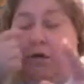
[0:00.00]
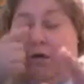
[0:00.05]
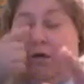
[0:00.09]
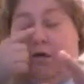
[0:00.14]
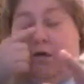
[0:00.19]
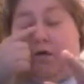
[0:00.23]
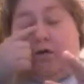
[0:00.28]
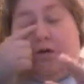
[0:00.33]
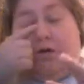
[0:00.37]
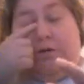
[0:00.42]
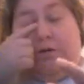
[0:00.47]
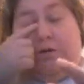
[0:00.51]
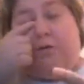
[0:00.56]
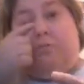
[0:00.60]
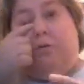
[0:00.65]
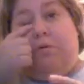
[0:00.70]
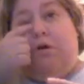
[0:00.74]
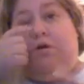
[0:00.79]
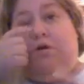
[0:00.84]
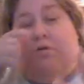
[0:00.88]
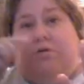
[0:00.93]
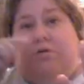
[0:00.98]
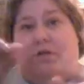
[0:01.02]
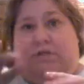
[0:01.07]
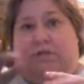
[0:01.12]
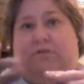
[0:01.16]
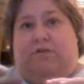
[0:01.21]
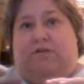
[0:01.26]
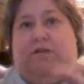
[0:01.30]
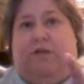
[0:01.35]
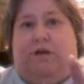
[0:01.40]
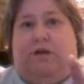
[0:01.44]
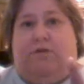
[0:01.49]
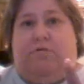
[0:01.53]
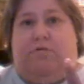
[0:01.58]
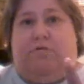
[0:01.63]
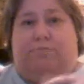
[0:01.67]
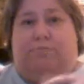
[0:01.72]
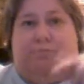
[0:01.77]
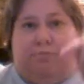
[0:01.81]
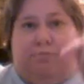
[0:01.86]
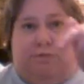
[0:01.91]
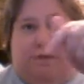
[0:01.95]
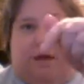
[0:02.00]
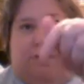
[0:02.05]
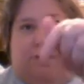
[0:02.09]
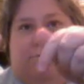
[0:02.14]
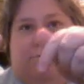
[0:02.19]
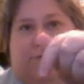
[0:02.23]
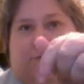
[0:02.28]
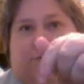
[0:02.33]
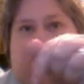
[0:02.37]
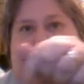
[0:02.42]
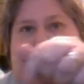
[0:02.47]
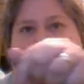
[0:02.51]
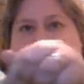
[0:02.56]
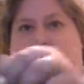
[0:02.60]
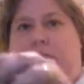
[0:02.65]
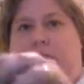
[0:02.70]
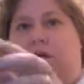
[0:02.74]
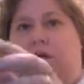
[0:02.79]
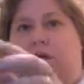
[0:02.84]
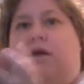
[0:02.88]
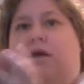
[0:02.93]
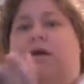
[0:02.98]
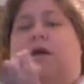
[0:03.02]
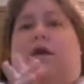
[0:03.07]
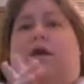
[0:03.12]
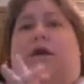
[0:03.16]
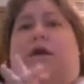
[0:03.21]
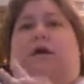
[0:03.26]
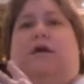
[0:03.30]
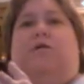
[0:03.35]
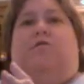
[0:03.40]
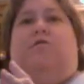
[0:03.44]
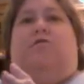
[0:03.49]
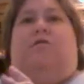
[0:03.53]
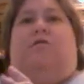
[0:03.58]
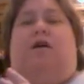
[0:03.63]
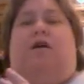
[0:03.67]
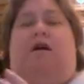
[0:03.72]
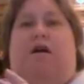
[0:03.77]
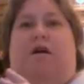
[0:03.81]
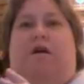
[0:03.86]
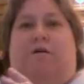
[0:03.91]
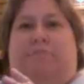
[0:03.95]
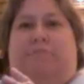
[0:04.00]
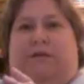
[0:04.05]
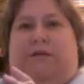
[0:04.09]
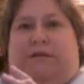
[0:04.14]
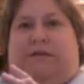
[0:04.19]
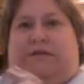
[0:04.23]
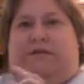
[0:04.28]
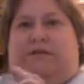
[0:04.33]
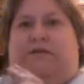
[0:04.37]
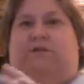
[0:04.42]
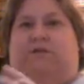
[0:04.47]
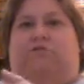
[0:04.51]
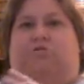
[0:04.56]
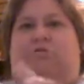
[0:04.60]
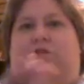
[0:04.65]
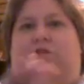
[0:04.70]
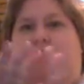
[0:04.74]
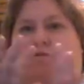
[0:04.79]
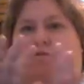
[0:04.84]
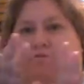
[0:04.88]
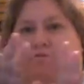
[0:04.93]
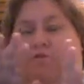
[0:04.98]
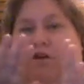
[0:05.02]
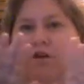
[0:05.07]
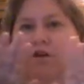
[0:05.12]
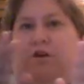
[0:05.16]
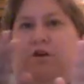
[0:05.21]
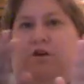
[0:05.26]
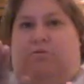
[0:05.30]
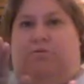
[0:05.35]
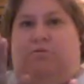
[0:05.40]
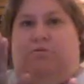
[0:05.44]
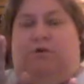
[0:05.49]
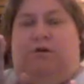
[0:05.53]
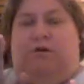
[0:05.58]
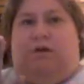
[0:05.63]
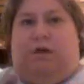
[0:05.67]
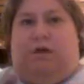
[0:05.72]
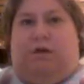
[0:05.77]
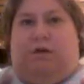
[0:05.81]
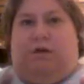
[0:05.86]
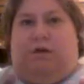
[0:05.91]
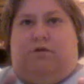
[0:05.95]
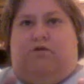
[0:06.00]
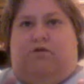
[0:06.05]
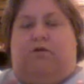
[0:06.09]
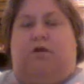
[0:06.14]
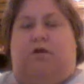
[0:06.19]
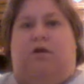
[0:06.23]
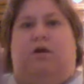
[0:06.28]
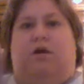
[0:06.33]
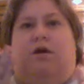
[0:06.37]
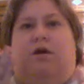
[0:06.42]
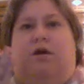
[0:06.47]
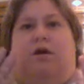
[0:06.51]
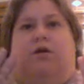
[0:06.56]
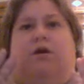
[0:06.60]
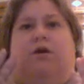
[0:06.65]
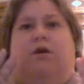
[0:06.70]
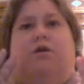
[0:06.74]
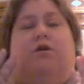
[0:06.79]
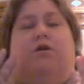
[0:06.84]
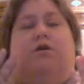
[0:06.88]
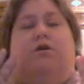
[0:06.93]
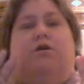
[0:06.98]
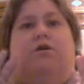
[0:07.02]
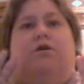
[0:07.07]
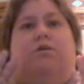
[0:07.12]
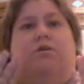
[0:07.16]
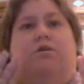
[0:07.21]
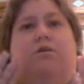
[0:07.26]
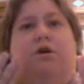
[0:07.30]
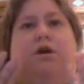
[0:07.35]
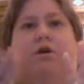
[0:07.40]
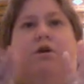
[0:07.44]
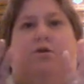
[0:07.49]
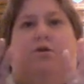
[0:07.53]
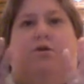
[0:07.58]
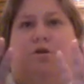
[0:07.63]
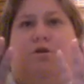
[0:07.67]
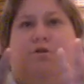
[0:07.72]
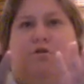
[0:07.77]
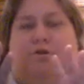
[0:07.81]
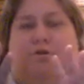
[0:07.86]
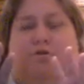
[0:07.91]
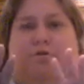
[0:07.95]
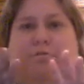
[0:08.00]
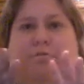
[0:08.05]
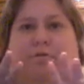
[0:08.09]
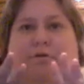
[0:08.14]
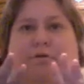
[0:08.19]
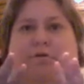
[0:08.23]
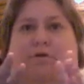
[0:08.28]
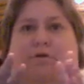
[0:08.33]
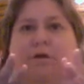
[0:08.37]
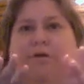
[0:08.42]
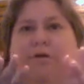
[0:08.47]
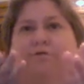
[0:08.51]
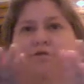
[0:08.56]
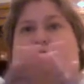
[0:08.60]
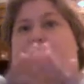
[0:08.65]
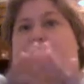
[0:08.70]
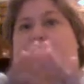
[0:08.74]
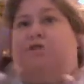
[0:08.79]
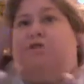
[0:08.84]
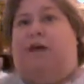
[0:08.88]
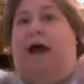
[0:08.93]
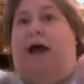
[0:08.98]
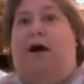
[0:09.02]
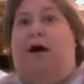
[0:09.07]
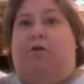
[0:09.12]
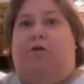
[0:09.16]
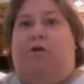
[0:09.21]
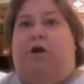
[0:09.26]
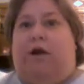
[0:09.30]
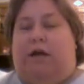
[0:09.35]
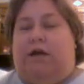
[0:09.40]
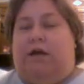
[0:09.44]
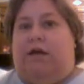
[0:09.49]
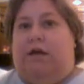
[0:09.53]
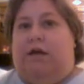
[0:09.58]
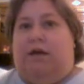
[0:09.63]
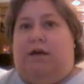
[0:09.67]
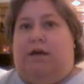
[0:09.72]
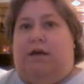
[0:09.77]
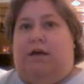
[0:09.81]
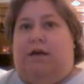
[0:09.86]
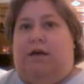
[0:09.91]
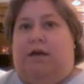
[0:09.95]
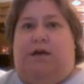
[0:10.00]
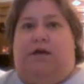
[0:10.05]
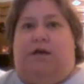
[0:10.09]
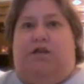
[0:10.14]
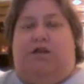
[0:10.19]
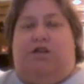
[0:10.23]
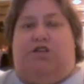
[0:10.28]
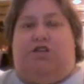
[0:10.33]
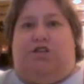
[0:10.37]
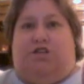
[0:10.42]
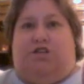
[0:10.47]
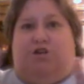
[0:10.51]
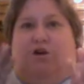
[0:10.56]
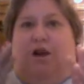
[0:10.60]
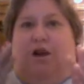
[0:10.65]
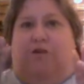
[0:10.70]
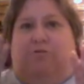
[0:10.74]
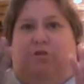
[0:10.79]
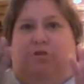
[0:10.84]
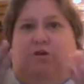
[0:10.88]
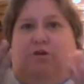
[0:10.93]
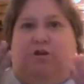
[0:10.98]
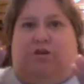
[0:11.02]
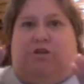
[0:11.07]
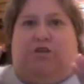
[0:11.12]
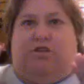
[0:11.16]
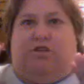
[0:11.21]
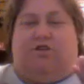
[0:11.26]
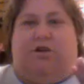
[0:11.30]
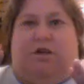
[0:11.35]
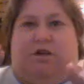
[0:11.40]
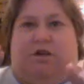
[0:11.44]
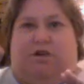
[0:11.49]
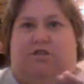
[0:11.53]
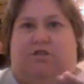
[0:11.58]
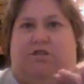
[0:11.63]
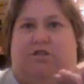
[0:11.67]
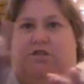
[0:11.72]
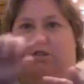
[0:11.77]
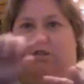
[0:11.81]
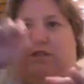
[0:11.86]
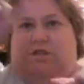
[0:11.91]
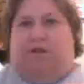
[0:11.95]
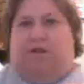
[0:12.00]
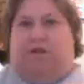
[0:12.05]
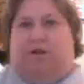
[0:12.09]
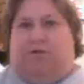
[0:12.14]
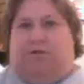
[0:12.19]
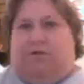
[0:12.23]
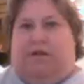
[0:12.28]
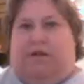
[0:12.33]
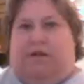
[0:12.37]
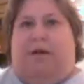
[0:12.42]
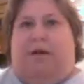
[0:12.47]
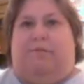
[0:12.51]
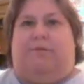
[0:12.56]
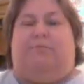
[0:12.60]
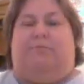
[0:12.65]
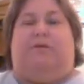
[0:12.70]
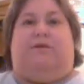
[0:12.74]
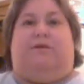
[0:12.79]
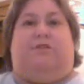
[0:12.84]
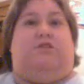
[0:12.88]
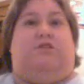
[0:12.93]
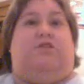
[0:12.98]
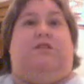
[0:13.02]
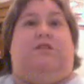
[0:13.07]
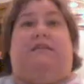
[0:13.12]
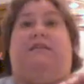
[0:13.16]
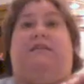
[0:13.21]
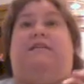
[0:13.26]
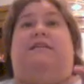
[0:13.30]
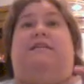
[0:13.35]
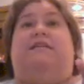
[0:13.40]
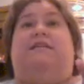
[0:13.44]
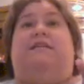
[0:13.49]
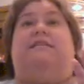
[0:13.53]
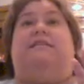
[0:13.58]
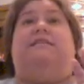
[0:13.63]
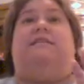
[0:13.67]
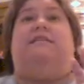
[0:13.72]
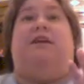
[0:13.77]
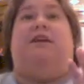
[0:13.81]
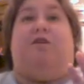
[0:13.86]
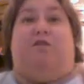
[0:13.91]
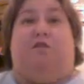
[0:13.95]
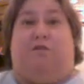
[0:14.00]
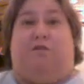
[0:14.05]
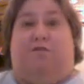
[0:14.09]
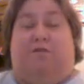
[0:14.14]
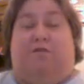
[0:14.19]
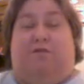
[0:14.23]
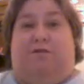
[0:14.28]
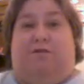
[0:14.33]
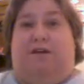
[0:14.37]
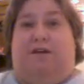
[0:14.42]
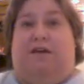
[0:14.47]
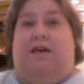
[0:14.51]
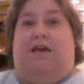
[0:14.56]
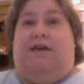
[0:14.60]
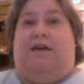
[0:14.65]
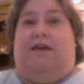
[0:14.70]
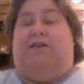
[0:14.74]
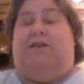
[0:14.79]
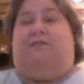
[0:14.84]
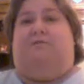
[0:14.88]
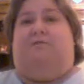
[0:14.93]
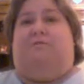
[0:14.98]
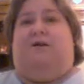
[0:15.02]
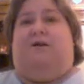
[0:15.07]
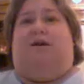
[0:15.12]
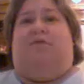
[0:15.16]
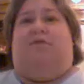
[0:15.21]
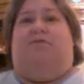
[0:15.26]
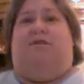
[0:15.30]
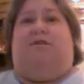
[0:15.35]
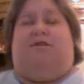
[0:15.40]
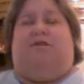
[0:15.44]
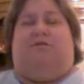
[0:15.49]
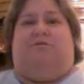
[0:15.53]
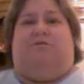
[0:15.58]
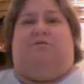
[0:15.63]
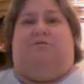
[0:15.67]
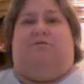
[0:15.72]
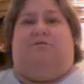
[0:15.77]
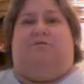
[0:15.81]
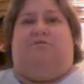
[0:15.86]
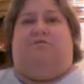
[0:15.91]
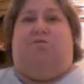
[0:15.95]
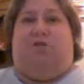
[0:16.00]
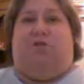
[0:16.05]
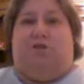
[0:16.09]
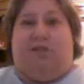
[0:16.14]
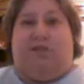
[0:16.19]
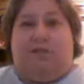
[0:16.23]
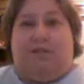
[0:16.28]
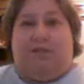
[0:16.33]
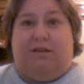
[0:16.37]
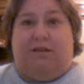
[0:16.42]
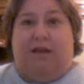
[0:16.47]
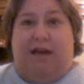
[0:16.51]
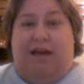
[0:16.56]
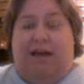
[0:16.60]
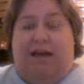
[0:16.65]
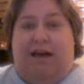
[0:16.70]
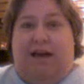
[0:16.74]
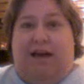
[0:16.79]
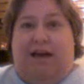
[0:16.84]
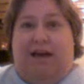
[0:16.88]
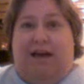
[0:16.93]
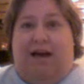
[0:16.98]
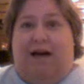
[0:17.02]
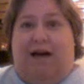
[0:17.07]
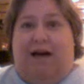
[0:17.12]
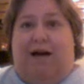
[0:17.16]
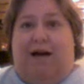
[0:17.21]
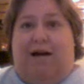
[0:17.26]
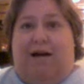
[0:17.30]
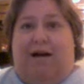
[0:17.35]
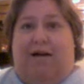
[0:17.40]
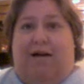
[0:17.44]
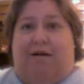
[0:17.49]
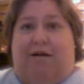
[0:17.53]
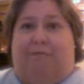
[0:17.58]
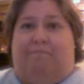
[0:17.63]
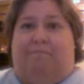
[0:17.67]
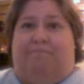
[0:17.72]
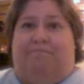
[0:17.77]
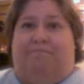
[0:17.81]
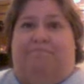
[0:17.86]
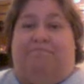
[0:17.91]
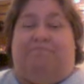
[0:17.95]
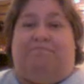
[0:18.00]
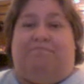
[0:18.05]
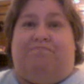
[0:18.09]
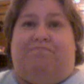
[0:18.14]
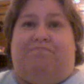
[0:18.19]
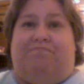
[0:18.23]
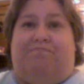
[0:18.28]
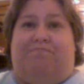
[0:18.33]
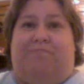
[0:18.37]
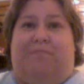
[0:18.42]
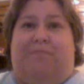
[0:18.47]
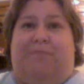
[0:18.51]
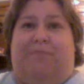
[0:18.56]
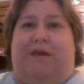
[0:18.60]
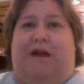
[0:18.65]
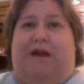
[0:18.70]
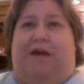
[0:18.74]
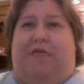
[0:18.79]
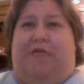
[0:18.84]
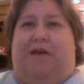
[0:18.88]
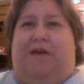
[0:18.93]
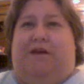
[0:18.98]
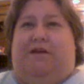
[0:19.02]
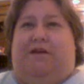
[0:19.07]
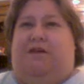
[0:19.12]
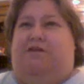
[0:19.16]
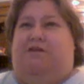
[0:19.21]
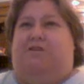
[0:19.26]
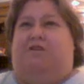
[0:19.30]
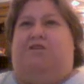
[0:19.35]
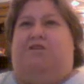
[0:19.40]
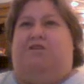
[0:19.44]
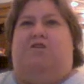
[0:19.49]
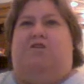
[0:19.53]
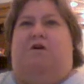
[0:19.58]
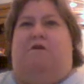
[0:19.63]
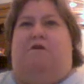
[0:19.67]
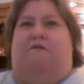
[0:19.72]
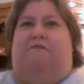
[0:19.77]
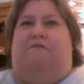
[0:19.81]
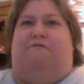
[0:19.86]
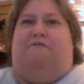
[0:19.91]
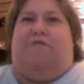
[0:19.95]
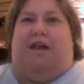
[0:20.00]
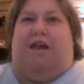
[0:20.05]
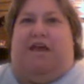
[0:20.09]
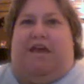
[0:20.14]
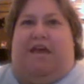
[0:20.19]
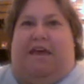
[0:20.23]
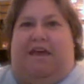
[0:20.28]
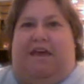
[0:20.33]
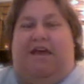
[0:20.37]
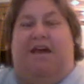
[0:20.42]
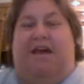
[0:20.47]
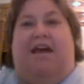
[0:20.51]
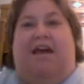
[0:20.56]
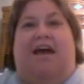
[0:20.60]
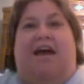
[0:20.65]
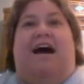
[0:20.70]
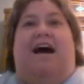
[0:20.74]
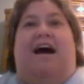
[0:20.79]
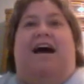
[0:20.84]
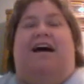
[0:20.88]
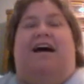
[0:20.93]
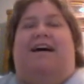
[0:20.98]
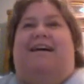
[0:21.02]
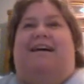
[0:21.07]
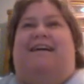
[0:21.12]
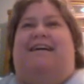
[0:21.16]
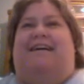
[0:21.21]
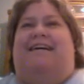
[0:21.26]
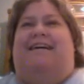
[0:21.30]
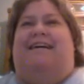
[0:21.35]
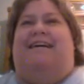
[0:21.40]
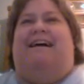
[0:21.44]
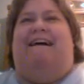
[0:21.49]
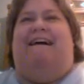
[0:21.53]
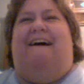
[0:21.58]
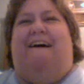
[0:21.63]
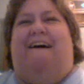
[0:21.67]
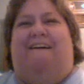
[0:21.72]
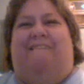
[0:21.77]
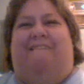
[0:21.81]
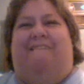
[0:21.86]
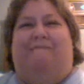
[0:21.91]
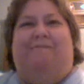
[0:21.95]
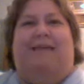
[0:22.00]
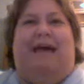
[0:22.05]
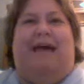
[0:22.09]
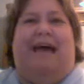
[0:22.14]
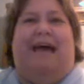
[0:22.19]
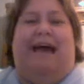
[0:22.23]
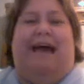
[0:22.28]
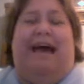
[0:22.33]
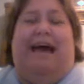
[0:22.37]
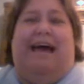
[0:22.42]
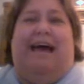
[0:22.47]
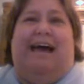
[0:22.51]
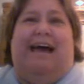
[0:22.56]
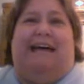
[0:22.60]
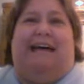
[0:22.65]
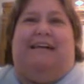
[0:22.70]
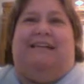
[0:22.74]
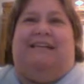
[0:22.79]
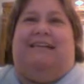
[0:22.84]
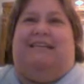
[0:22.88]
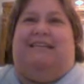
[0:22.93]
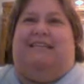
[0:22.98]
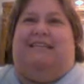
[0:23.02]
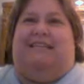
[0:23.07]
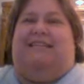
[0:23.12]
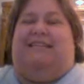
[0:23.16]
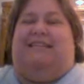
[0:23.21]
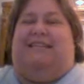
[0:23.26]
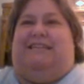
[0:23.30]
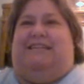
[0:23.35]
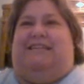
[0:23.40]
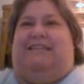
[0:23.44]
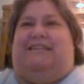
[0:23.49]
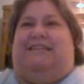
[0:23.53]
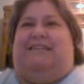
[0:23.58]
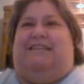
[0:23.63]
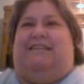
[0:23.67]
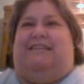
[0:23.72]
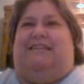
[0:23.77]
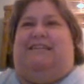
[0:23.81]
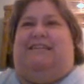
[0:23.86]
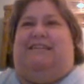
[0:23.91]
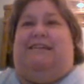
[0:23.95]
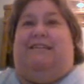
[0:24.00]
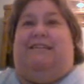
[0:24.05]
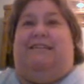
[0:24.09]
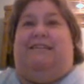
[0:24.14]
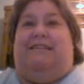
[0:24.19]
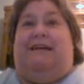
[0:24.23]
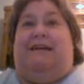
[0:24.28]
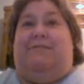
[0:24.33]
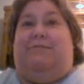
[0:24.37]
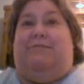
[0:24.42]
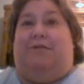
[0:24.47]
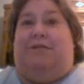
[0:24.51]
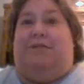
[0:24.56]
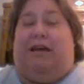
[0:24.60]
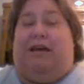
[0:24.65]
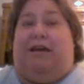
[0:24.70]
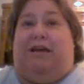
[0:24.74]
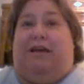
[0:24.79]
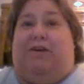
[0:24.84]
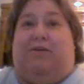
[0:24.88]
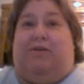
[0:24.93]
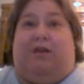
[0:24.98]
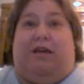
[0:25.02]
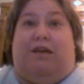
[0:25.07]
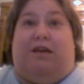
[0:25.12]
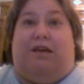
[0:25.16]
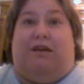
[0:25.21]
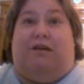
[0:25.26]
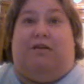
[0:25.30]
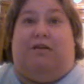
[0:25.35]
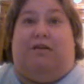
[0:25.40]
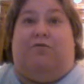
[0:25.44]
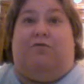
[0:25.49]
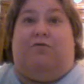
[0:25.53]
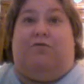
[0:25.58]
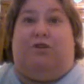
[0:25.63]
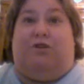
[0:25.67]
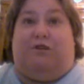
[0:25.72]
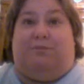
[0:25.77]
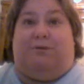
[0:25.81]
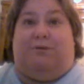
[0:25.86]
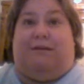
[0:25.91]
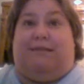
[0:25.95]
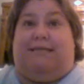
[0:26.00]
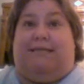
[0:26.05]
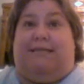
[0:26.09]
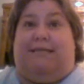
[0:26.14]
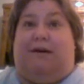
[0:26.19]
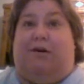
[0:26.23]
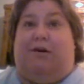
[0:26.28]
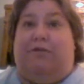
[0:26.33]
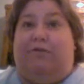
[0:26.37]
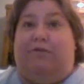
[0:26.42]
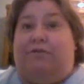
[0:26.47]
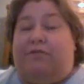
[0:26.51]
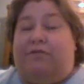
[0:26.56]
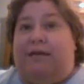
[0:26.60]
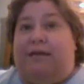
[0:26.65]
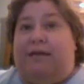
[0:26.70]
description part of this video down below here, um, there's a link to another video and here on YouTube. Now there's no sound on it. It's just you're going to have to look at the screen because it's, know, typed message. It is hysterical. It's about, you know, divorce. Um, I think it is so funny. Uh, it is just, not that I'm planning on getting a divorce myself,